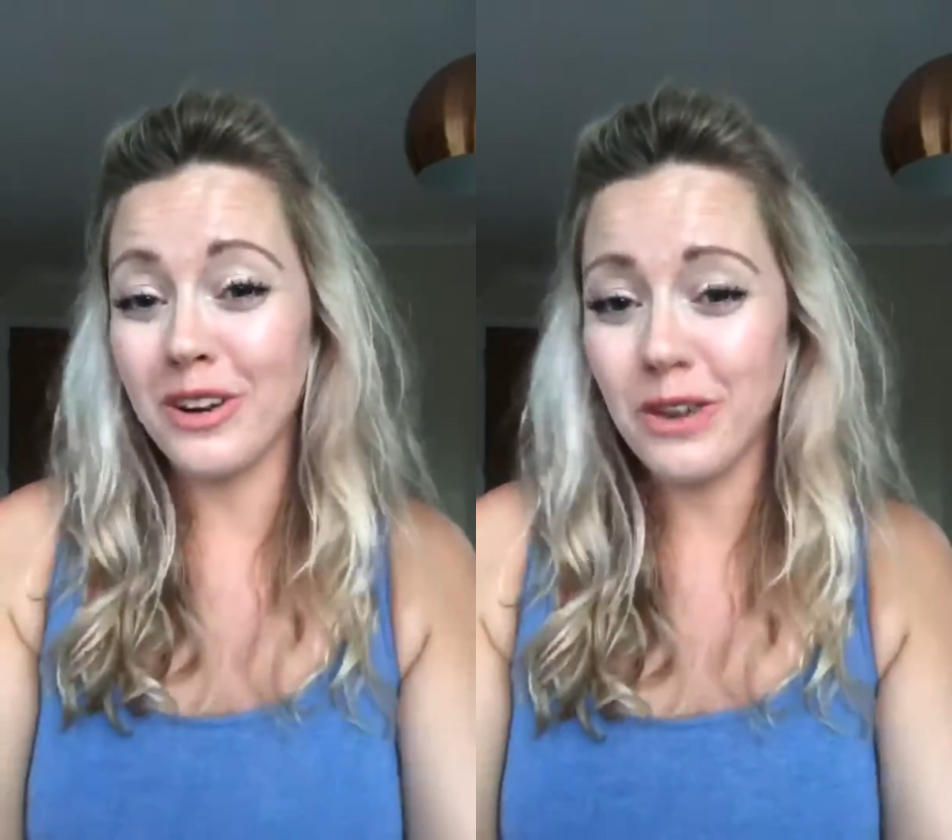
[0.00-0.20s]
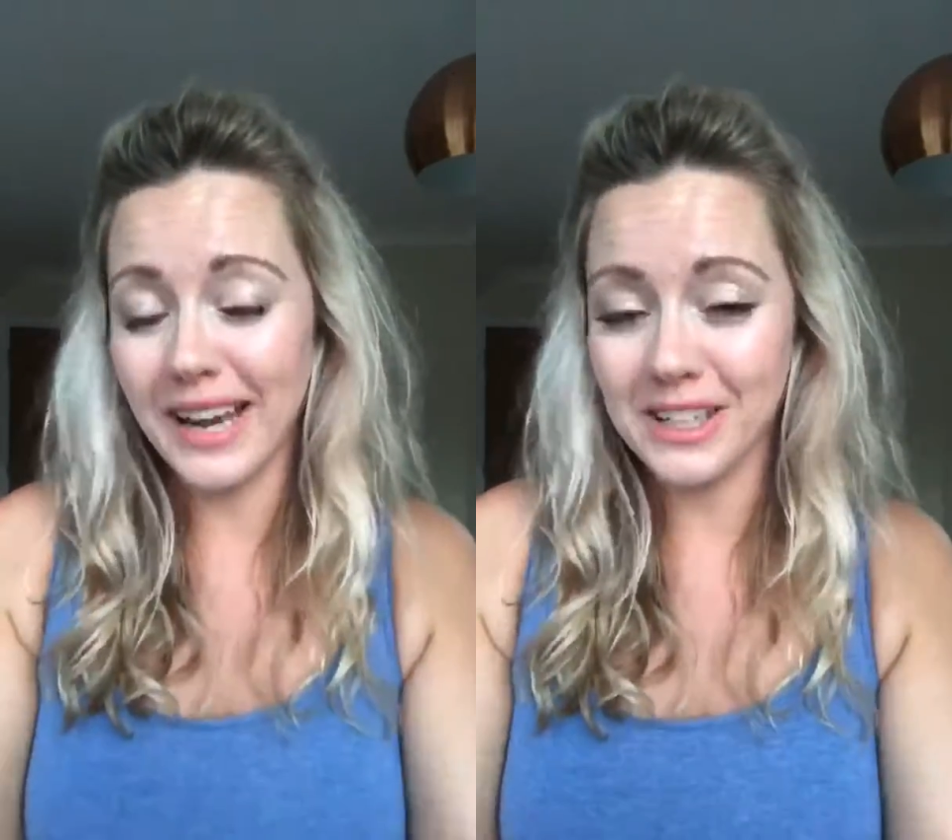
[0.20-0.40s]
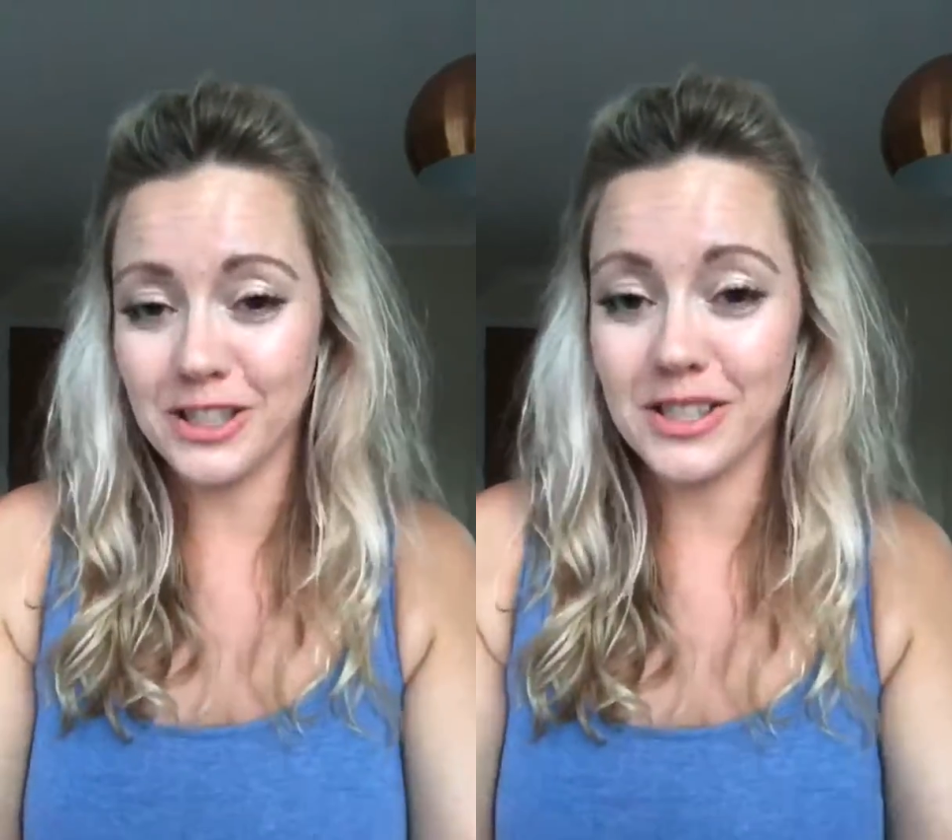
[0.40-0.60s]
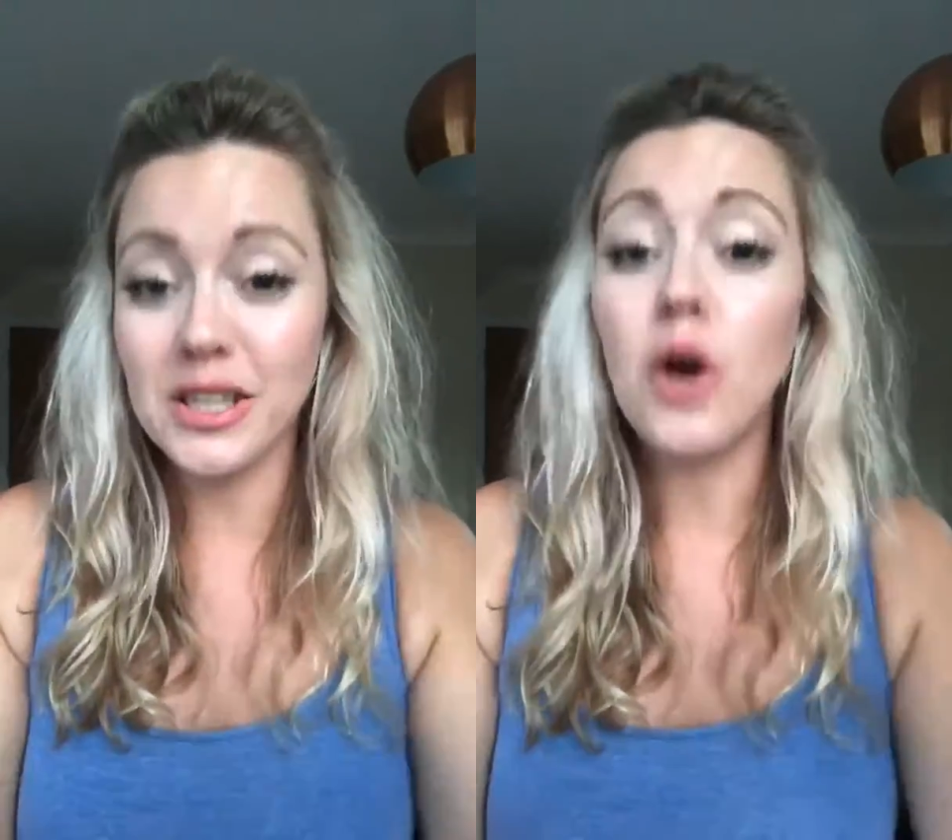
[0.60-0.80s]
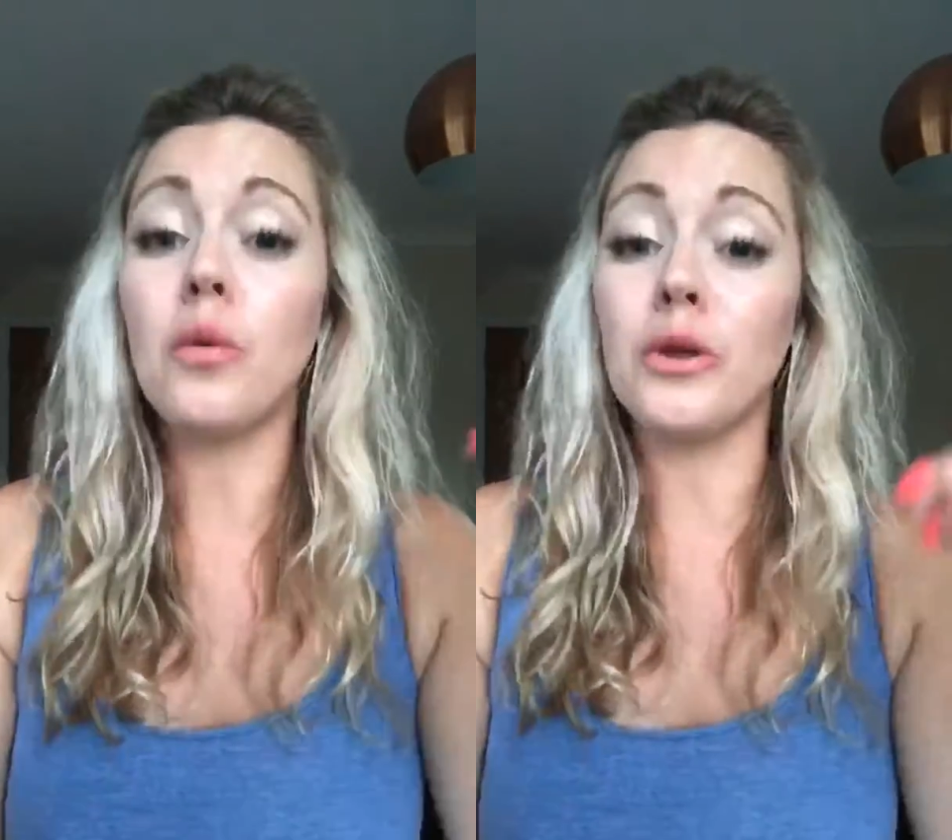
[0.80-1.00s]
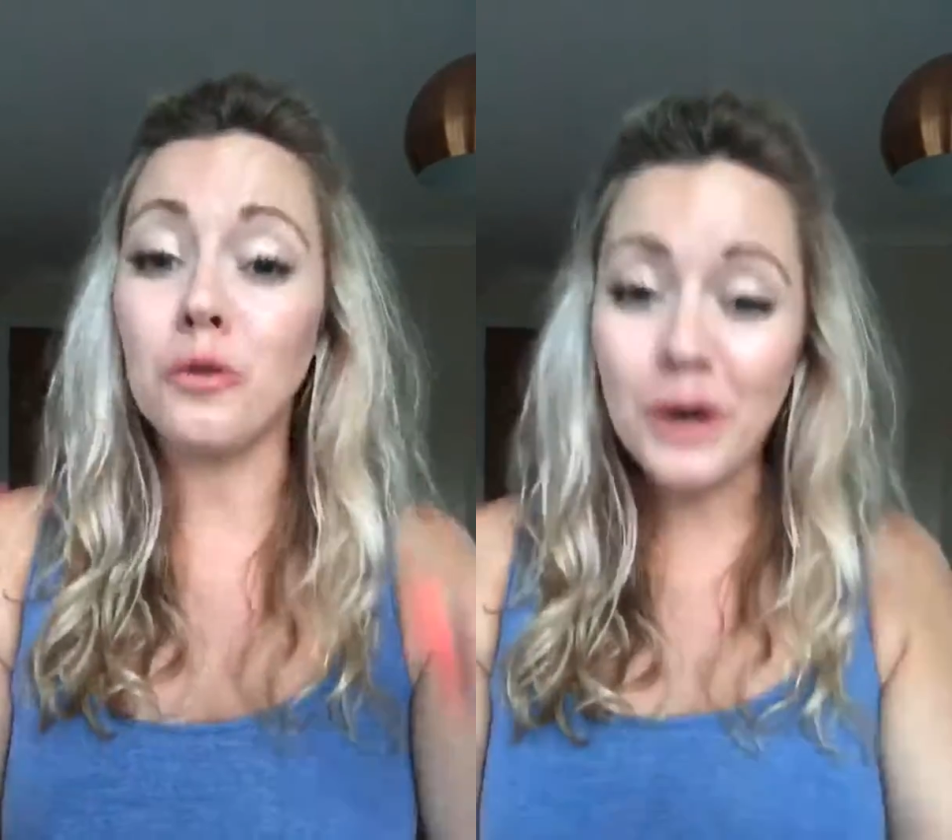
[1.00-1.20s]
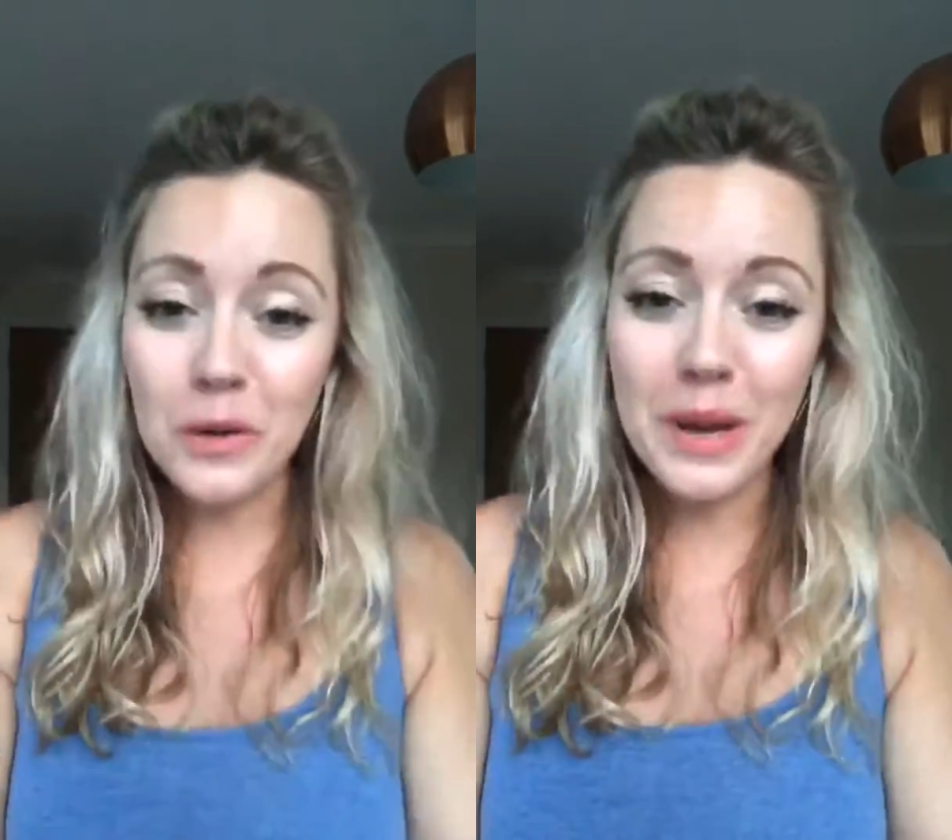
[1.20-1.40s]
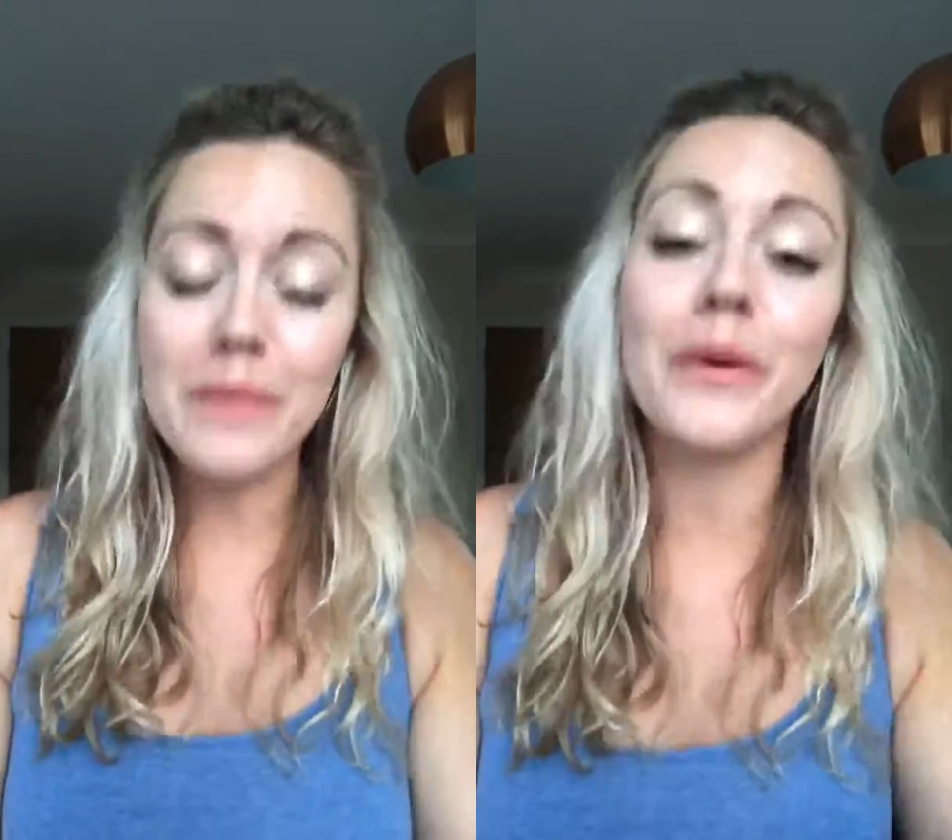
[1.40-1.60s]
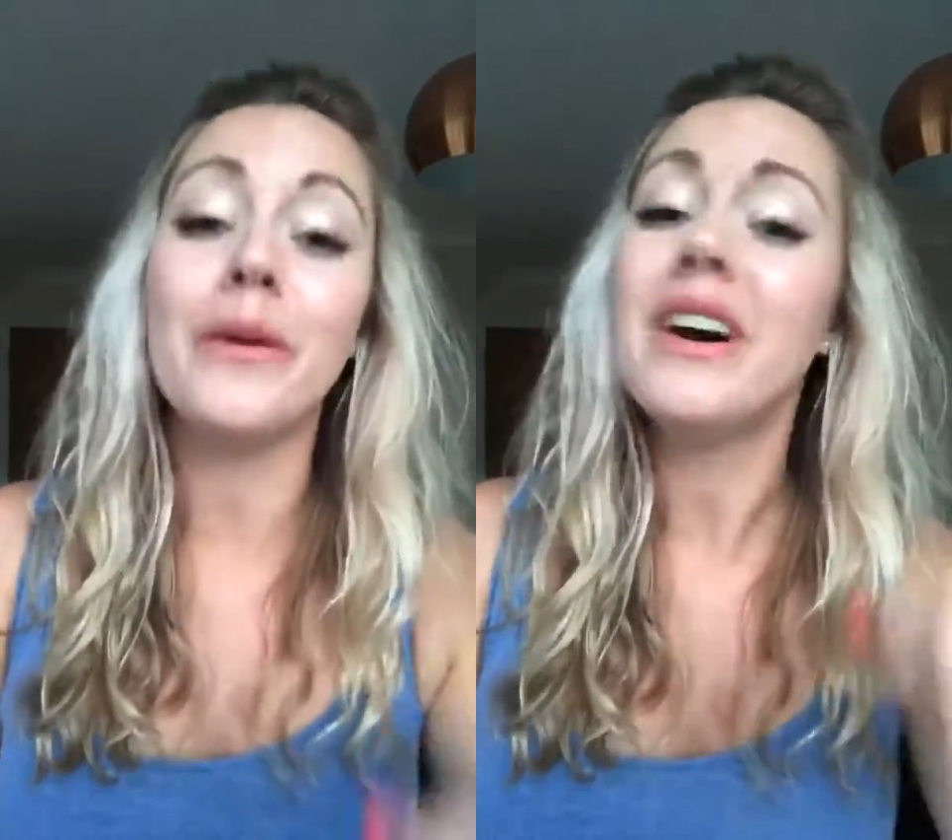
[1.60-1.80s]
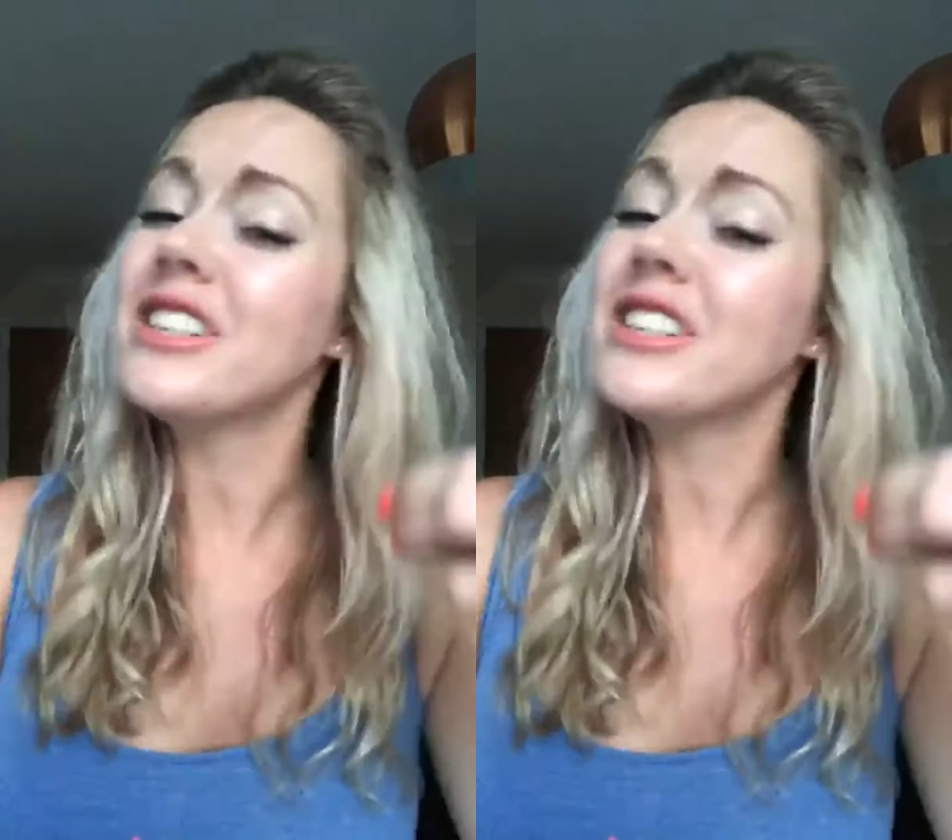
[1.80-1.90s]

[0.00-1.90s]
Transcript: connections with real people,